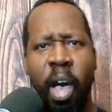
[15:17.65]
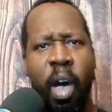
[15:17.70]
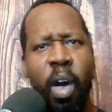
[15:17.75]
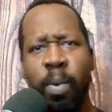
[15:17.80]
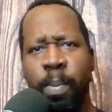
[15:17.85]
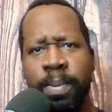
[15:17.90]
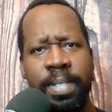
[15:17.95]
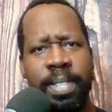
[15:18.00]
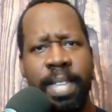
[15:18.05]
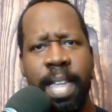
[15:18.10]

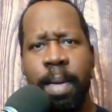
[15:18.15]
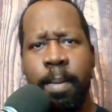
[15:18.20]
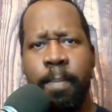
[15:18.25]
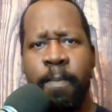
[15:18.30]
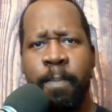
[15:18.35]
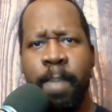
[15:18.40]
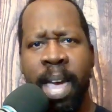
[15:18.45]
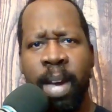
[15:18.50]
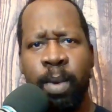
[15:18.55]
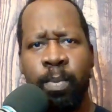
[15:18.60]
Oh, it's
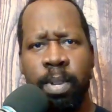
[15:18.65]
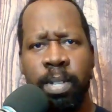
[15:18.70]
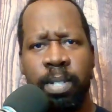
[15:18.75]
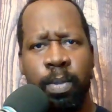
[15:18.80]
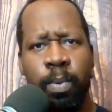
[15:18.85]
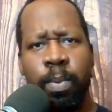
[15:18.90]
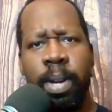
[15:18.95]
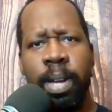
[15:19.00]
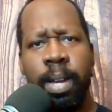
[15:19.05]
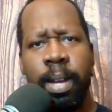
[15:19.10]
not
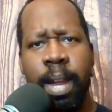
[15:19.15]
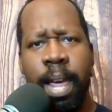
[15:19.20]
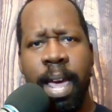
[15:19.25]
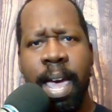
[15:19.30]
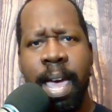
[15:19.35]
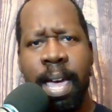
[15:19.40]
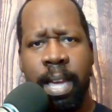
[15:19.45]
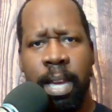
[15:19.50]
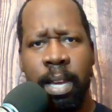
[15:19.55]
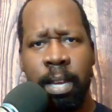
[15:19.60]
backwards when
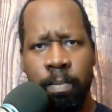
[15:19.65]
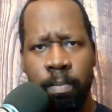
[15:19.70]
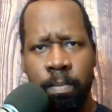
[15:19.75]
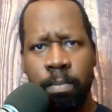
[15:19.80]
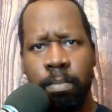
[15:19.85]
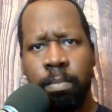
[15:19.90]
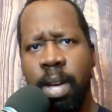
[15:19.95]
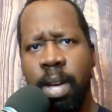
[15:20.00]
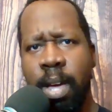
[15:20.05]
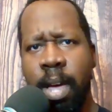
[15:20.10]
I
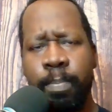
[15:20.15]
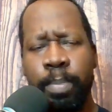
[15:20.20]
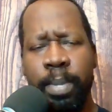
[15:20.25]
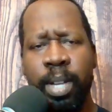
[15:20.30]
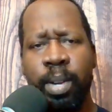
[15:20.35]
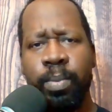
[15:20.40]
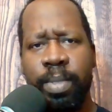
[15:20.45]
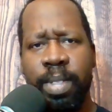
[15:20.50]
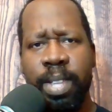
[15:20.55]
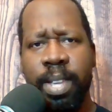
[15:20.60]

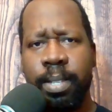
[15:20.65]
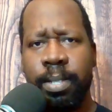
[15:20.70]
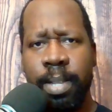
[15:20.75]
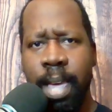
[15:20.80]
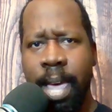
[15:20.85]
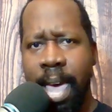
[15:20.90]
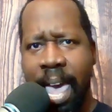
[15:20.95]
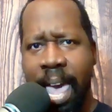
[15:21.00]
upload this.